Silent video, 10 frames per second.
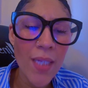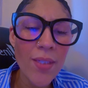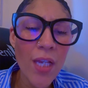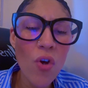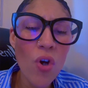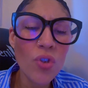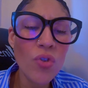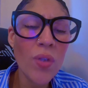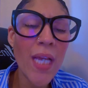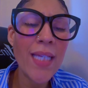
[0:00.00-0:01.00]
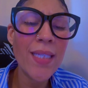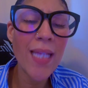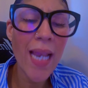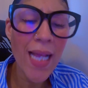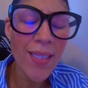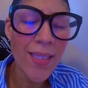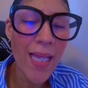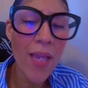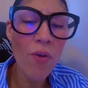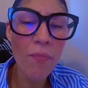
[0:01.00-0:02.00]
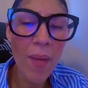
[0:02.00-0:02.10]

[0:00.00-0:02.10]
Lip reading: And say, God, today is the last day